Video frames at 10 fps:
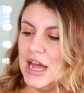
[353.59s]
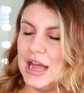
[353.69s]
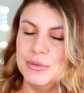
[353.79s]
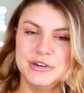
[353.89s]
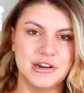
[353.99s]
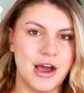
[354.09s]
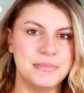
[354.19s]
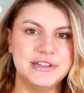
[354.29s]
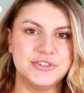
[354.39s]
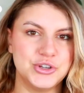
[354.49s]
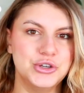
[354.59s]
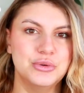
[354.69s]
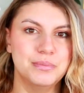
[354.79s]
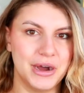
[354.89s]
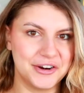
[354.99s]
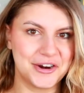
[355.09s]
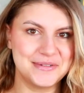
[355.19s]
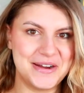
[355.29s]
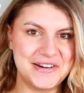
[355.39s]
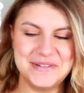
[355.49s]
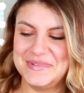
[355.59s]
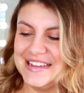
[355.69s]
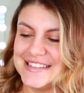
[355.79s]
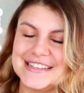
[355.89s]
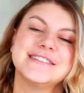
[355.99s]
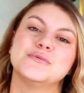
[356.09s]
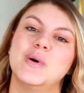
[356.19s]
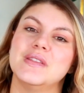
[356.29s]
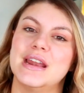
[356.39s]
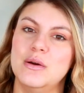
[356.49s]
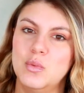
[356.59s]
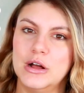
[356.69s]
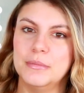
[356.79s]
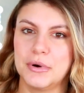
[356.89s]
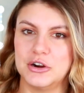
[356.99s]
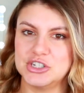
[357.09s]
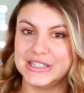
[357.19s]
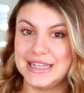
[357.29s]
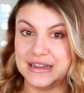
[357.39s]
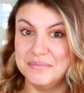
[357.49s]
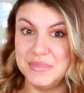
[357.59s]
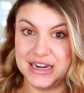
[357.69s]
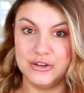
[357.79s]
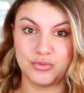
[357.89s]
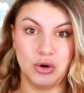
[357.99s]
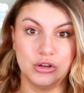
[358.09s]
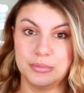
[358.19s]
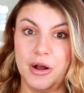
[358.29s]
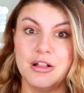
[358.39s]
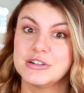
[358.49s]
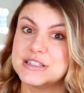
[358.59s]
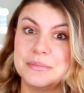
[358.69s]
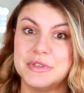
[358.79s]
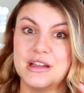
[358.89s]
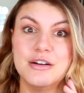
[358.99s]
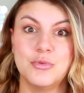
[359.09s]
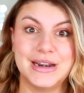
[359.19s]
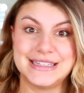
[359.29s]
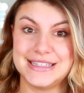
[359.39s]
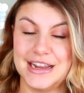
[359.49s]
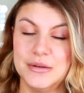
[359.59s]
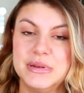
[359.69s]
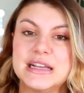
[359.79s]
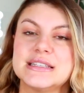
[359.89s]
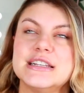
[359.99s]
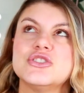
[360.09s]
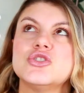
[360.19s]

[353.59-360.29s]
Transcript: I would not be too butthurt about it because this is one that I will purchase like a mini rollerball or something of when it's done because it is